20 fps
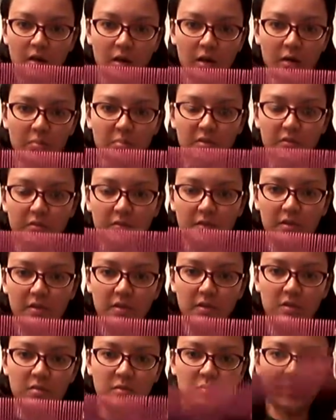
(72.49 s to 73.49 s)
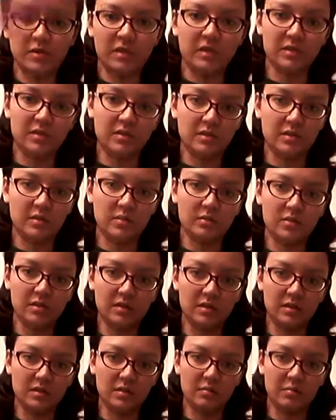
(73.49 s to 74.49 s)
I prefer this one because this one
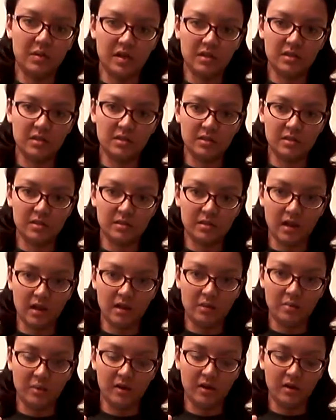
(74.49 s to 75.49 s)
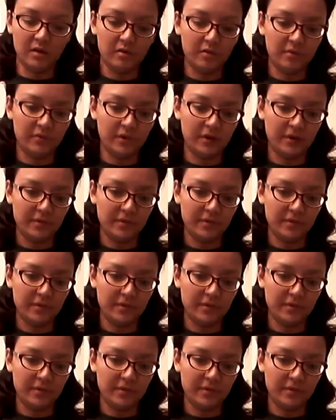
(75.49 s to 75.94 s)
does the best type of